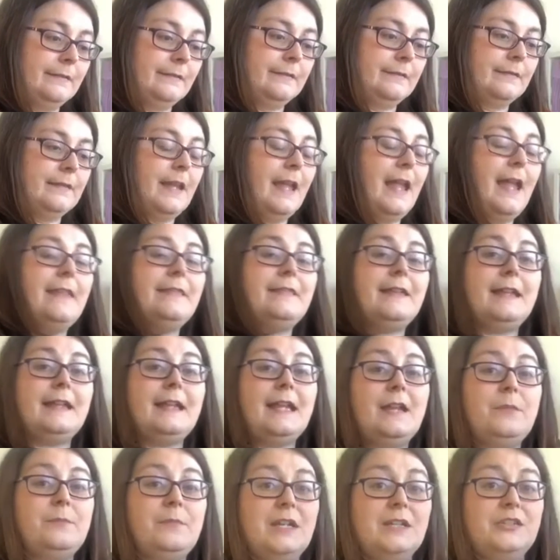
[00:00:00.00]
And then
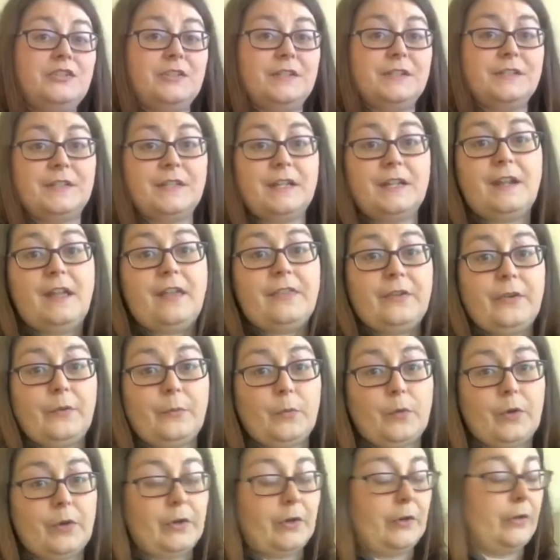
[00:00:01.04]
he mentions another
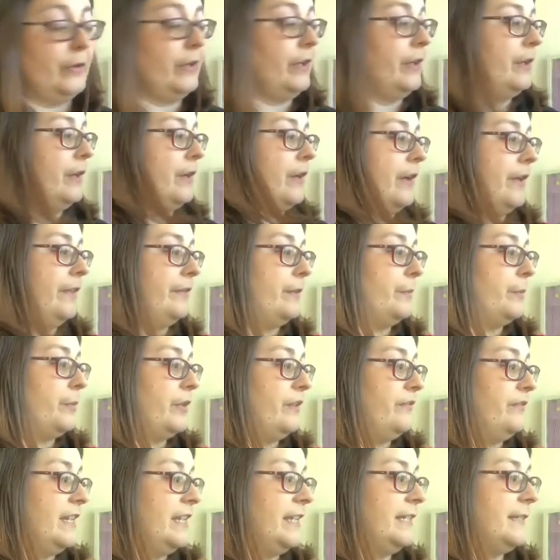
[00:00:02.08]
word on the
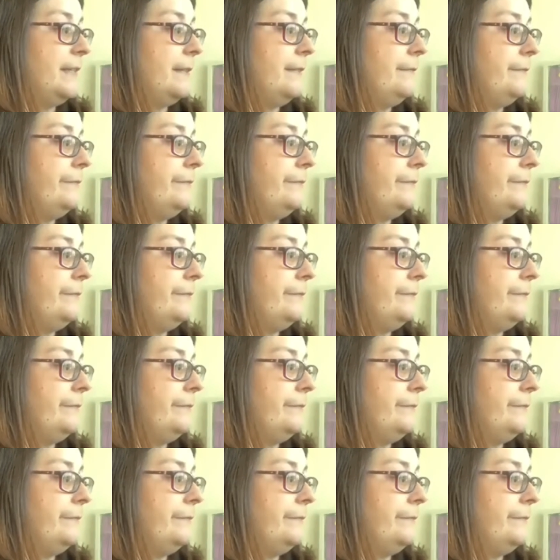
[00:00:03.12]
privies,